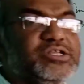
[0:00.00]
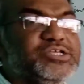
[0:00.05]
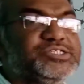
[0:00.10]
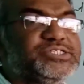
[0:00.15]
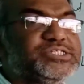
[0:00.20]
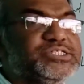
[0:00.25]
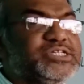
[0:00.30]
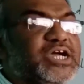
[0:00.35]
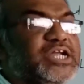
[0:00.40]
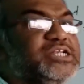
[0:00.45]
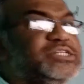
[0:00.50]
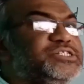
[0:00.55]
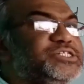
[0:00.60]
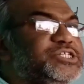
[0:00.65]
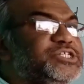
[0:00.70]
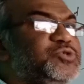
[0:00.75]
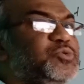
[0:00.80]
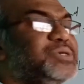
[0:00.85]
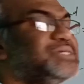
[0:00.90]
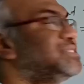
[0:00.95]
is
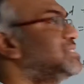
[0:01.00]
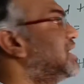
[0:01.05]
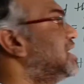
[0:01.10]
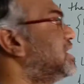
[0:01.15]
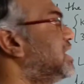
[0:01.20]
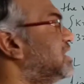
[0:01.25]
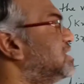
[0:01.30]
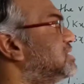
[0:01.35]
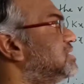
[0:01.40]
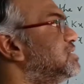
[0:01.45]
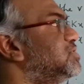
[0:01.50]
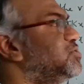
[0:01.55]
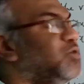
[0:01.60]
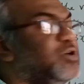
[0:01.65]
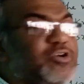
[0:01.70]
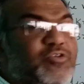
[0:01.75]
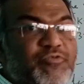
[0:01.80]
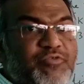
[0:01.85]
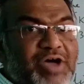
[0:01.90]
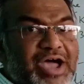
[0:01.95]
continuous at x is
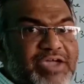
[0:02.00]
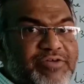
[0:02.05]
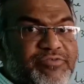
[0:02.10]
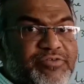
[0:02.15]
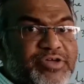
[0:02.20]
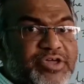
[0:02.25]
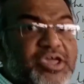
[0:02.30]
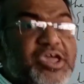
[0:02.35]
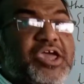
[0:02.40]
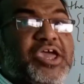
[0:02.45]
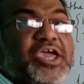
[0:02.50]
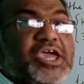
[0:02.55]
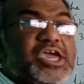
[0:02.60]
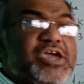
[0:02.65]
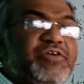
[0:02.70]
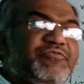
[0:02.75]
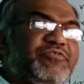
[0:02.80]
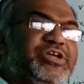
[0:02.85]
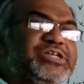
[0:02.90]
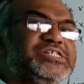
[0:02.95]
equal to 5.
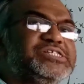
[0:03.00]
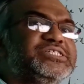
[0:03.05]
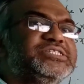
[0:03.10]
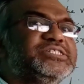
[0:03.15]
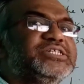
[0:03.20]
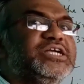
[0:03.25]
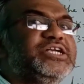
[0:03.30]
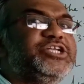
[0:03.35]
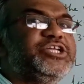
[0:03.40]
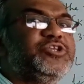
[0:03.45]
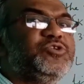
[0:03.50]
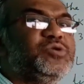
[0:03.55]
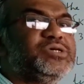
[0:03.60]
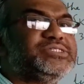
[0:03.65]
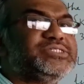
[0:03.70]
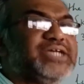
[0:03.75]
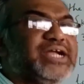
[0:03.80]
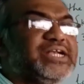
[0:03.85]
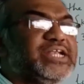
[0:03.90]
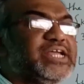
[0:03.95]
If it is
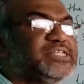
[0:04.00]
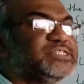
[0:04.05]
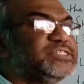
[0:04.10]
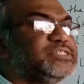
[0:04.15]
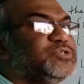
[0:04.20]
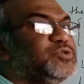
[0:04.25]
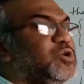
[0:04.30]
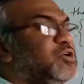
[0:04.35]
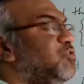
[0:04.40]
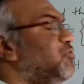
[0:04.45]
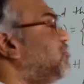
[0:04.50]
continuous at x is equal to